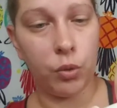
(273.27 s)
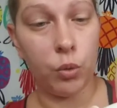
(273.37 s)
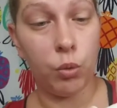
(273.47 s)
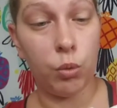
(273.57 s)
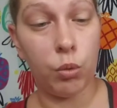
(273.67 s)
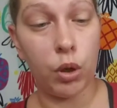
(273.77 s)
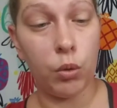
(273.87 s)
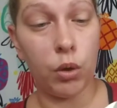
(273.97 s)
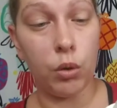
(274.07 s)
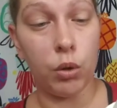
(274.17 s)

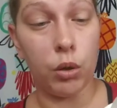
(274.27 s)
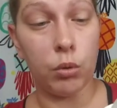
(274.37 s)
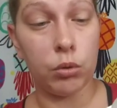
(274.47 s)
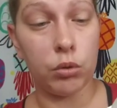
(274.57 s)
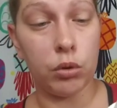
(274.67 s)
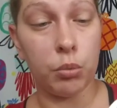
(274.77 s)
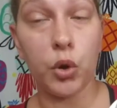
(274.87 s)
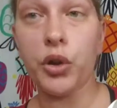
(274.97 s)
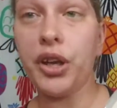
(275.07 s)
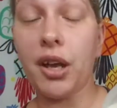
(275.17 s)

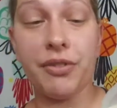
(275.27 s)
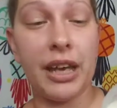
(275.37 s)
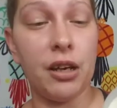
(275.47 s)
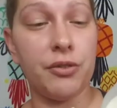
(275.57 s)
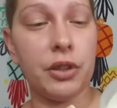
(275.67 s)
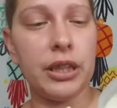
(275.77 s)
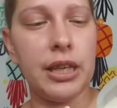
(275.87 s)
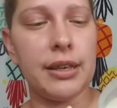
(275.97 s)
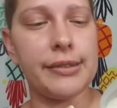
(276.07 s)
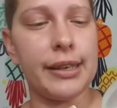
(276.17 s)
Pull it off carefully,
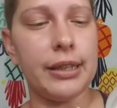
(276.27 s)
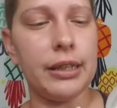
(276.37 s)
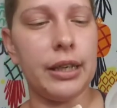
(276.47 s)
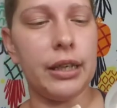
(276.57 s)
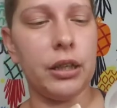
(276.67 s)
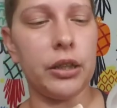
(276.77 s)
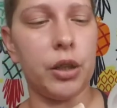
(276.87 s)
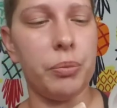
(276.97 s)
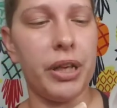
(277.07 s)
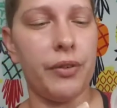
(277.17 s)
because I did get a little
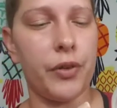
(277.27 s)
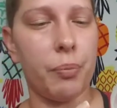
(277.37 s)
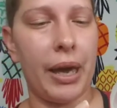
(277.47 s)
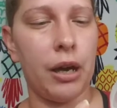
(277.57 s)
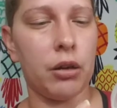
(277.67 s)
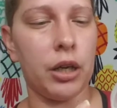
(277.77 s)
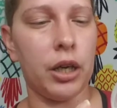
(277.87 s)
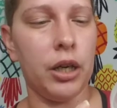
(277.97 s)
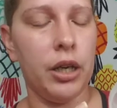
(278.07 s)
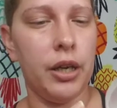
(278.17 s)
bit of the powder.
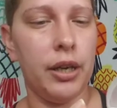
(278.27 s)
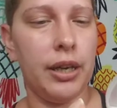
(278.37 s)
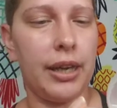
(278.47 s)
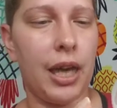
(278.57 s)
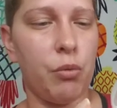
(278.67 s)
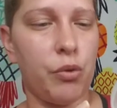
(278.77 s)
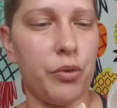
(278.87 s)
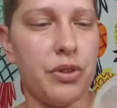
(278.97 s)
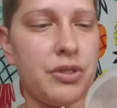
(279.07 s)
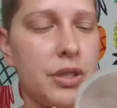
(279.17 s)
It came through
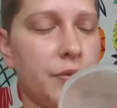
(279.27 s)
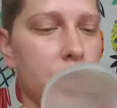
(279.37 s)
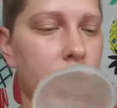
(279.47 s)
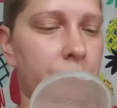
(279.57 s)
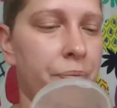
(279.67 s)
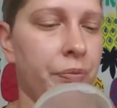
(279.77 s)
the sifter.